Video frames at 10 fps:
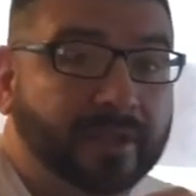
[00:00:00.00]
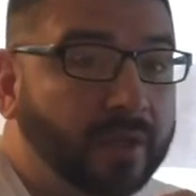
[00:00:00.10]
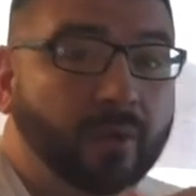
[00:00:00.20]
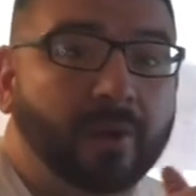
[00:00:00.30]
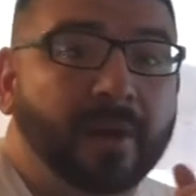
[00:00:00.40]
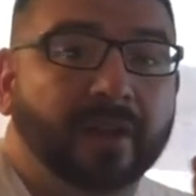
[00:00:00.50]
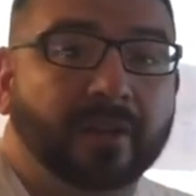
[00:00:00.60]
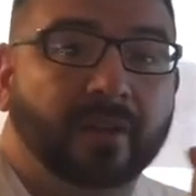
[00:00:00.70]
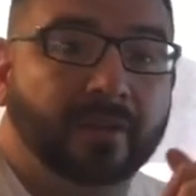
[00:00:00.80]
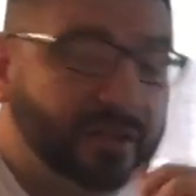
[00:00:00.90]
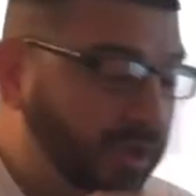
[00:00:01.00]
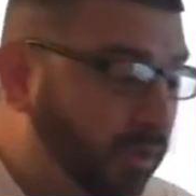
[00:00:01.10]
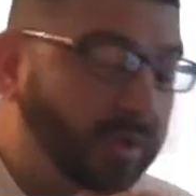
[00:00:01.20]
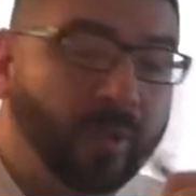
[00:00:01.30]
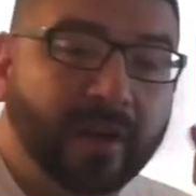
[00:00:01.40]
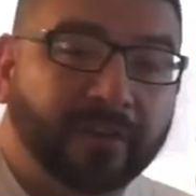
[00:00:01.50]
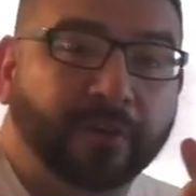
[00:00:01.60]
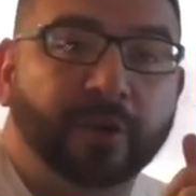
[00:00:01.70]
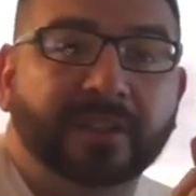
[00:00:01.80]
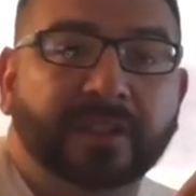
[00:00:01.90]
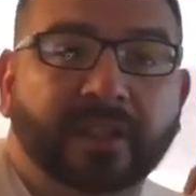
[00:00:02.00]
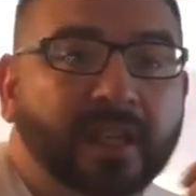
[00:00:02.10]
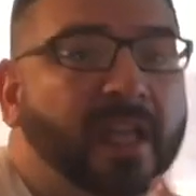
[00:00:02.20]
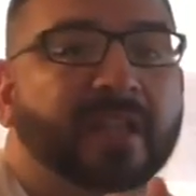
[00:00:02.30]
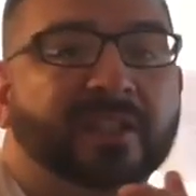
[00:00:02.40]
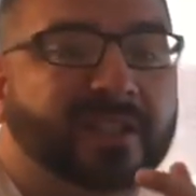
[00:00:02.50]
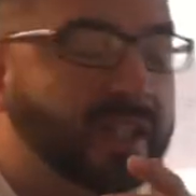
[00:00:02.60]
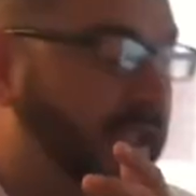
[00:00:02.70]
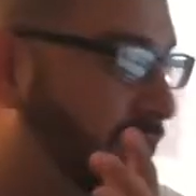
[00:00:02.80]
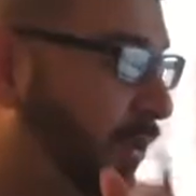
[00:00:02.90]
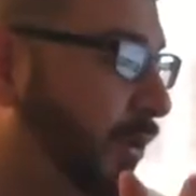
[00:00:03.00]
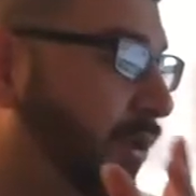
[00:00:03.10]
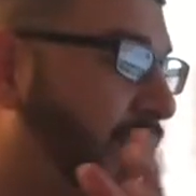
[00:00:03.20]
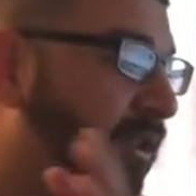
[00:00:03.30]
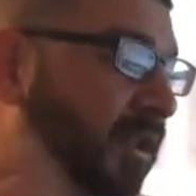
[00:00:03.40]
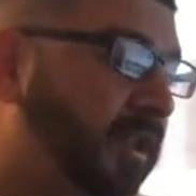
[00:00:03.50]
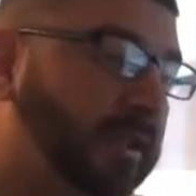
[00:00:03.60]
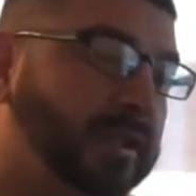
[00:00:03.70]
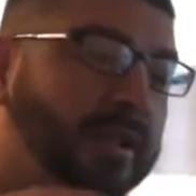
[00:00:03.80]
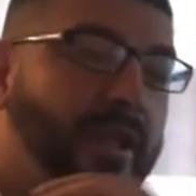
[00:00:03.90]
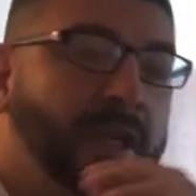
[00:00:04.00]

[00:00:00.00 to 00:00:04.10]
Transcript: I don't want to be out there soaking wet, freezing, getting sick, doing all these things.